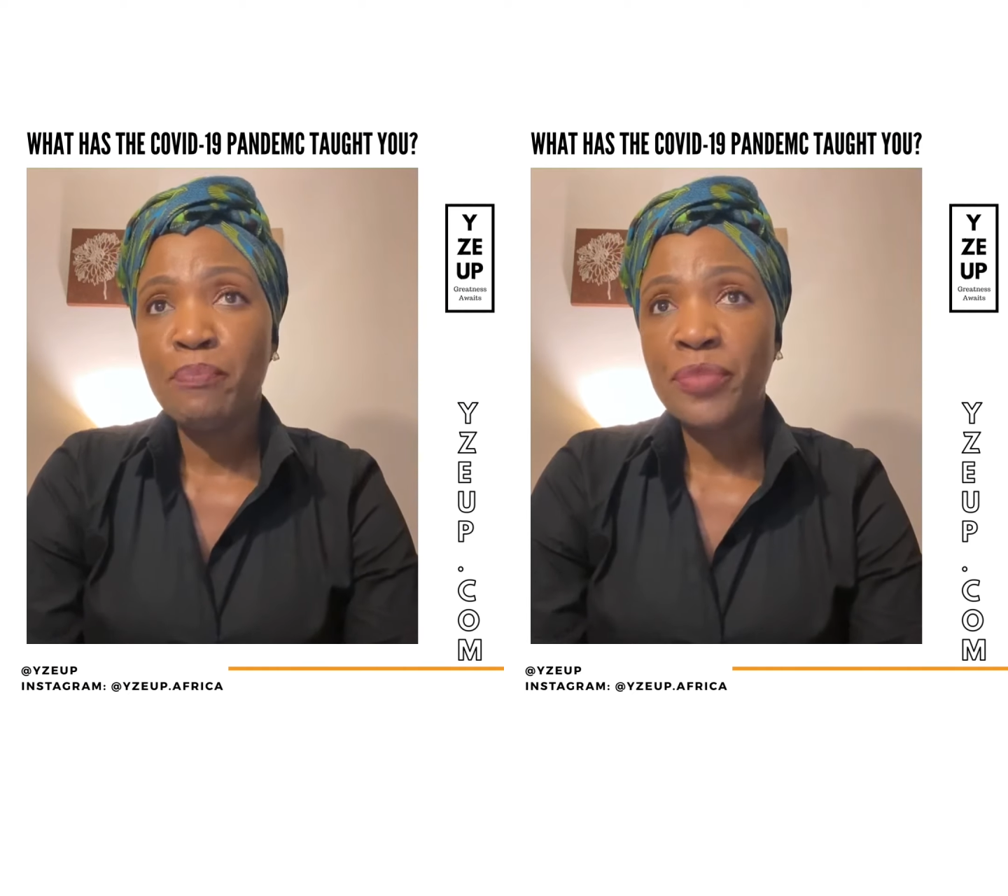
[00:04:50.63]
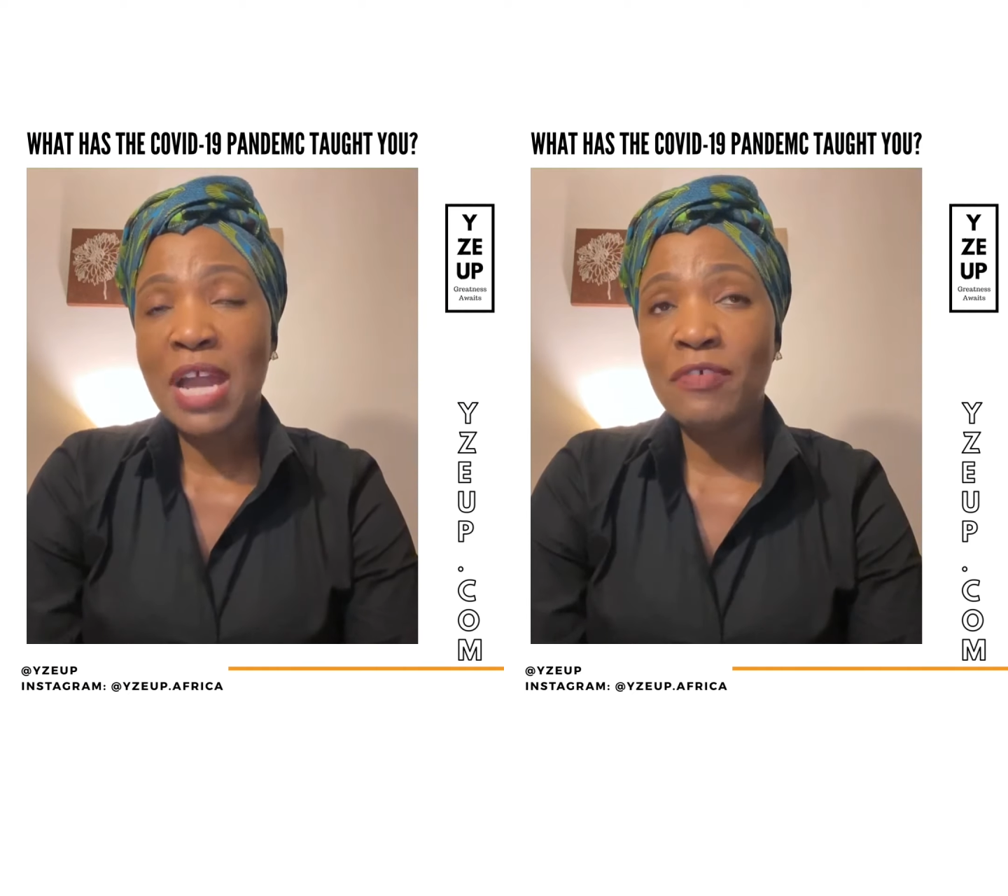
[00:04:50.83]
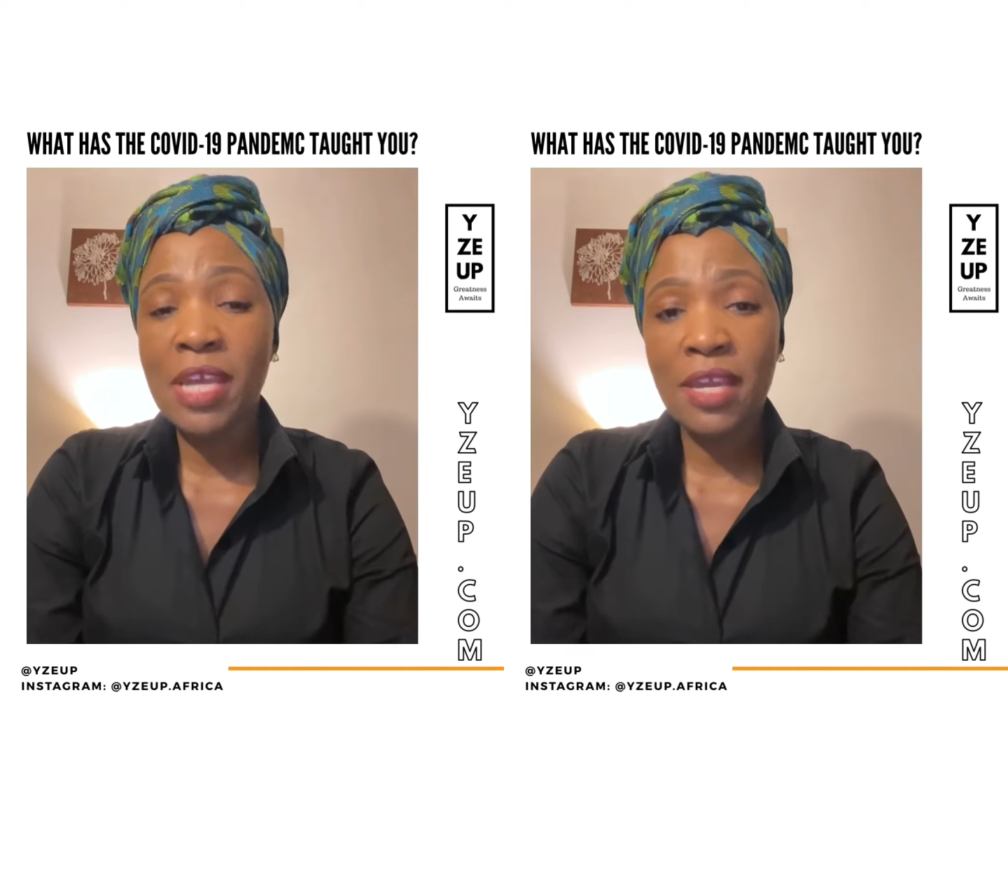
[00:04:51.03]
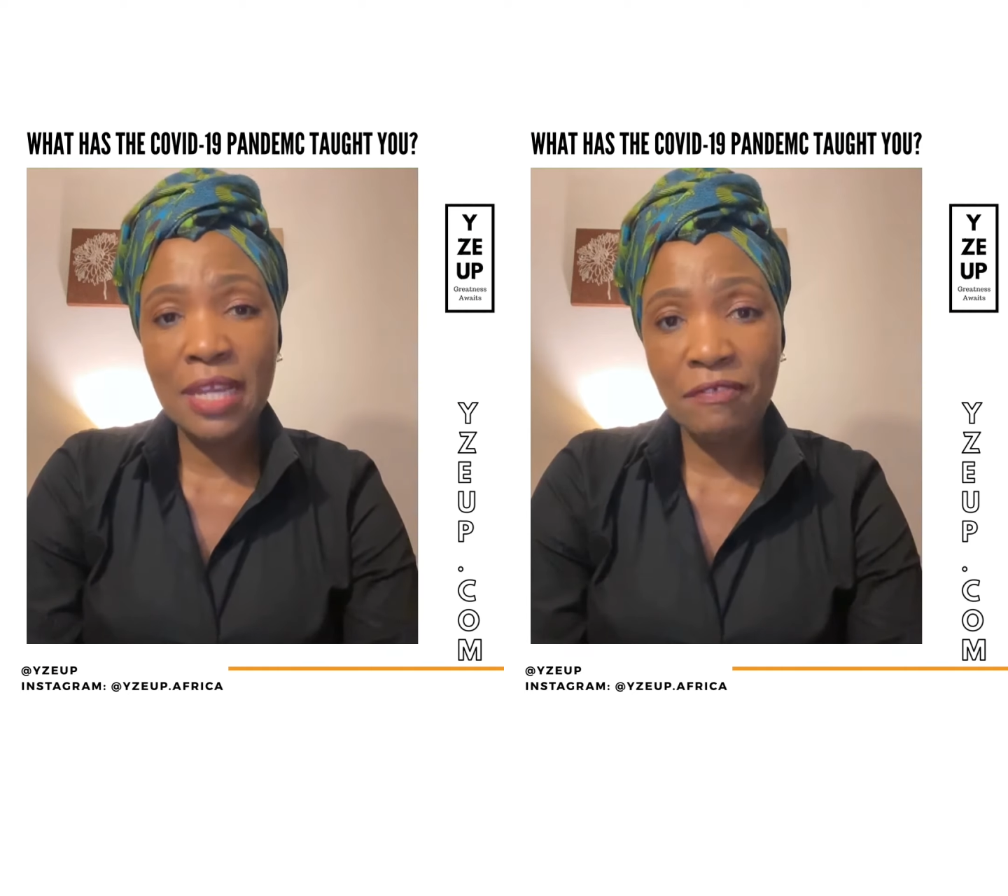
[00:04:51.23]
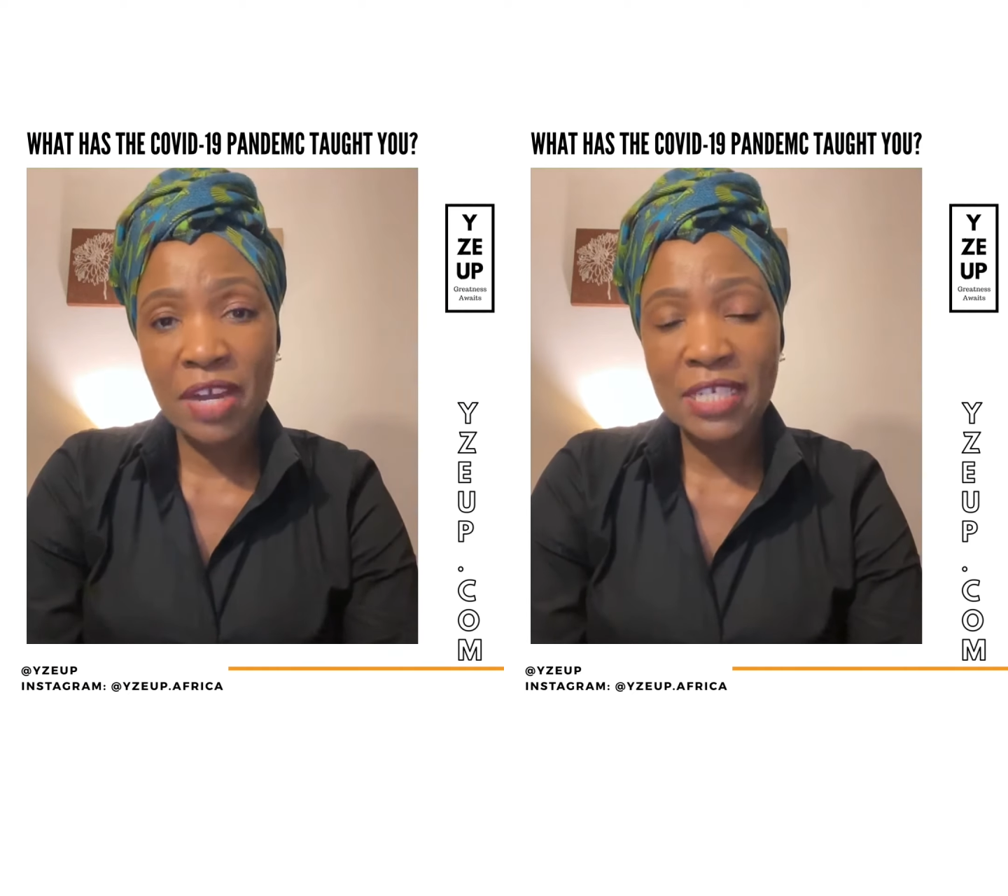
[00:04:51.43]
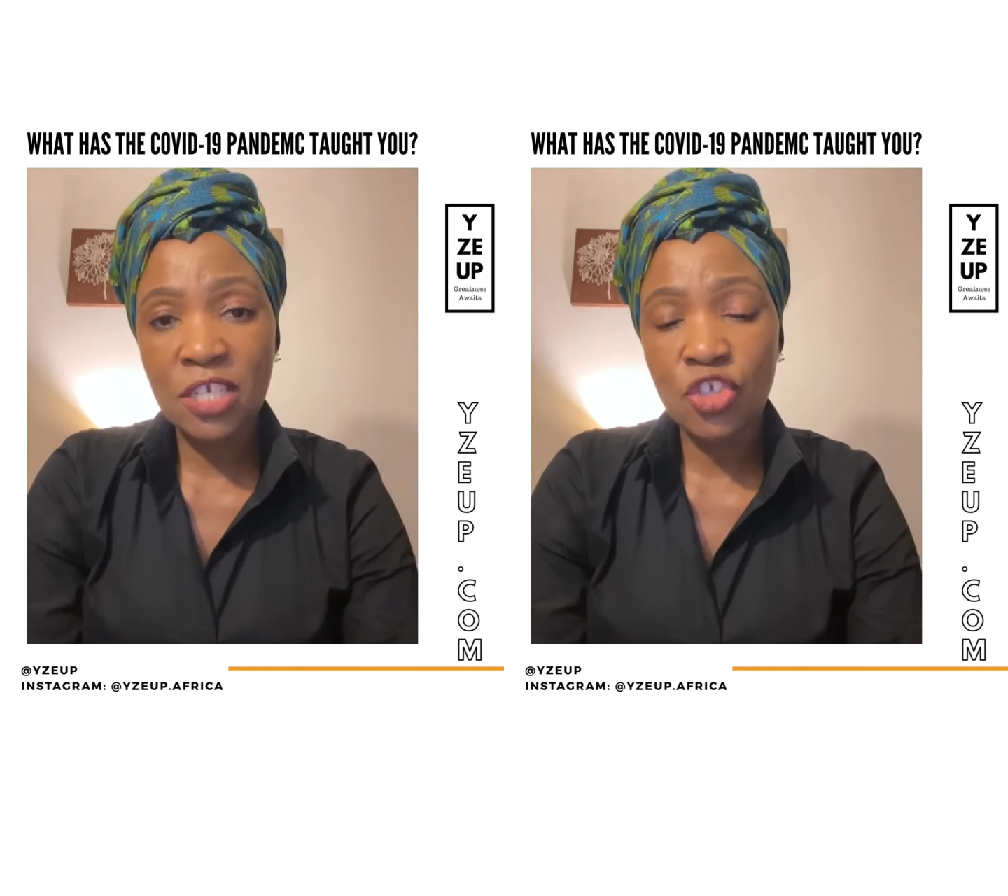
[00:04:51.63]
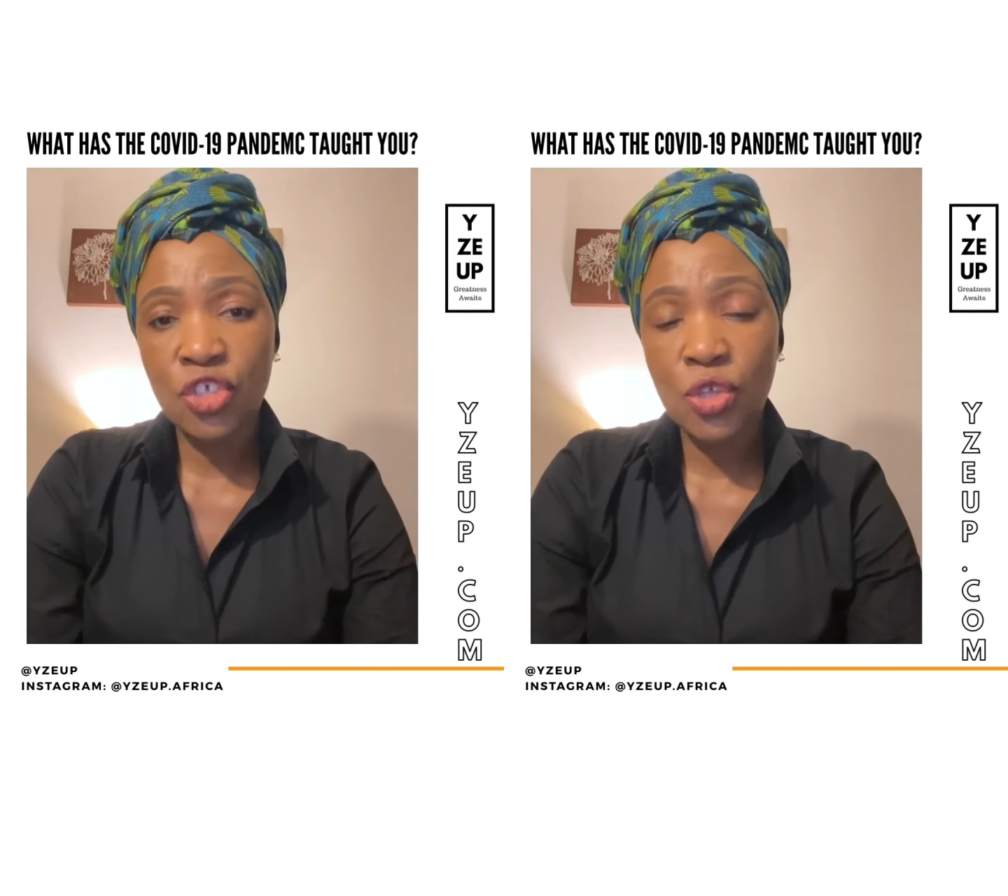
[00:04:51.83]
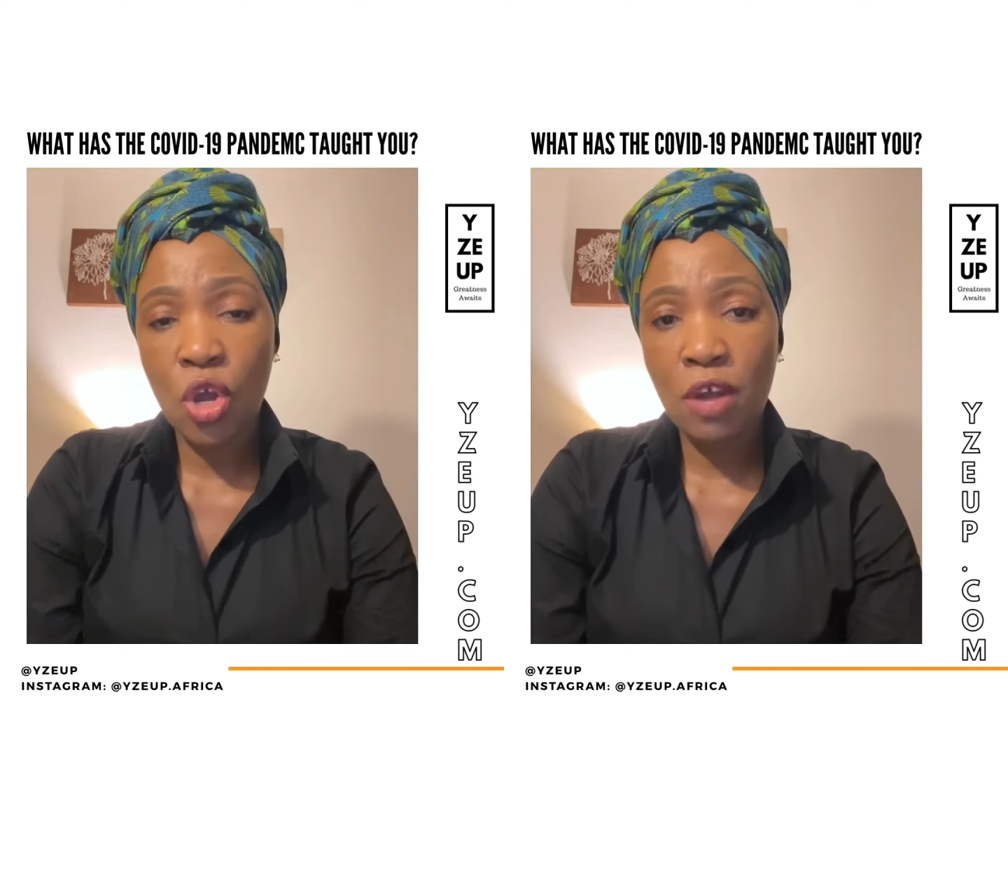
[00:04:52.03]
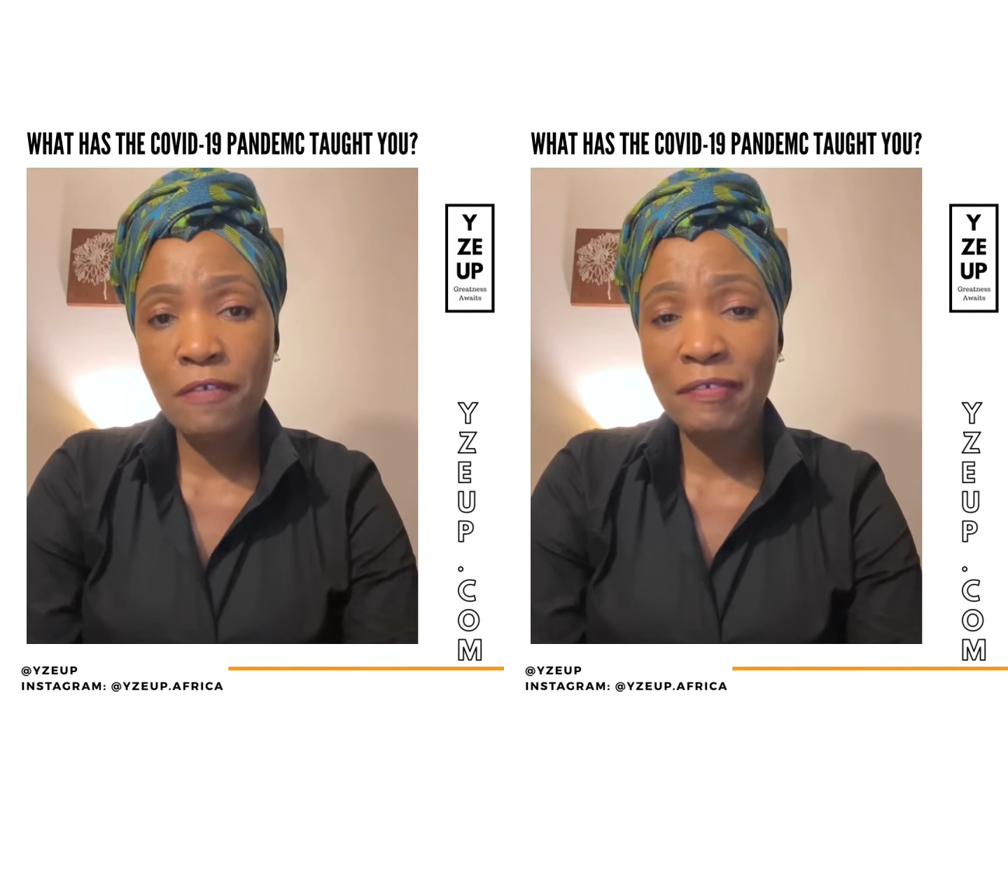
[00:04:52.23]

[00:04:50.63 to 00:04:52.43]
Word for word: I've taken advantages of.